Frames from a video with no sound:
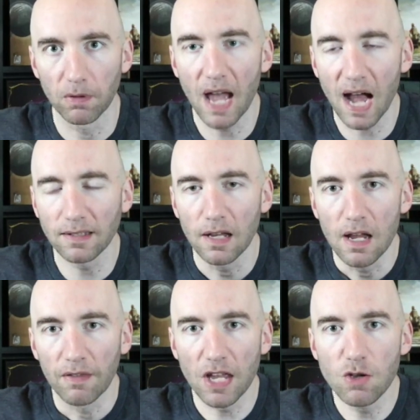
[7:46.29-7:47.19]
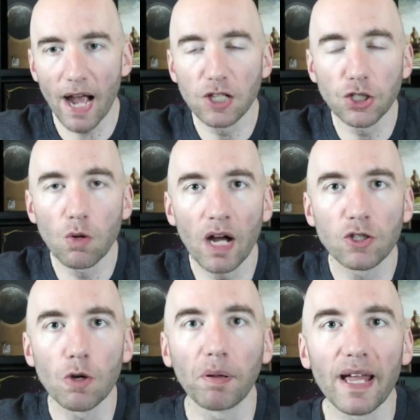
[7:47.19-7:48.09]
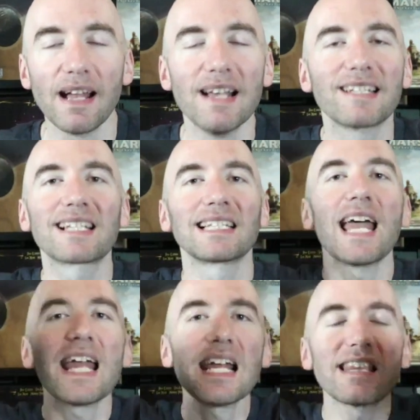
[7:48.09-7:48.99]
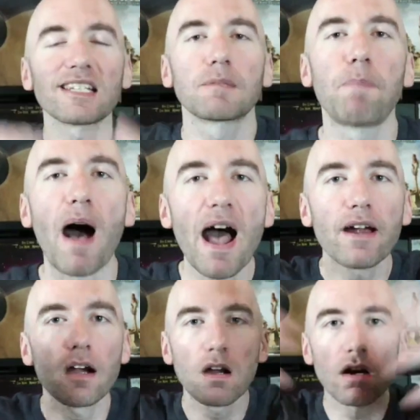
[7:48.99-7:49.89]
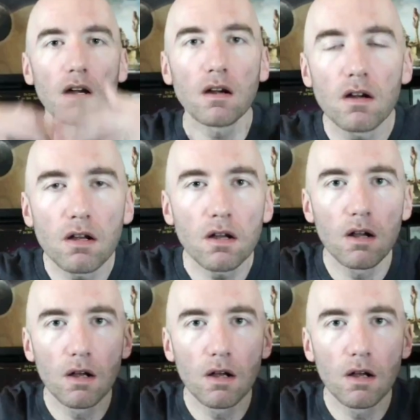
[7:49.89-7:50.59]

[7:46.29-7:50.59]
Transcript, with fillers: not that you actually want to play Slay the Spire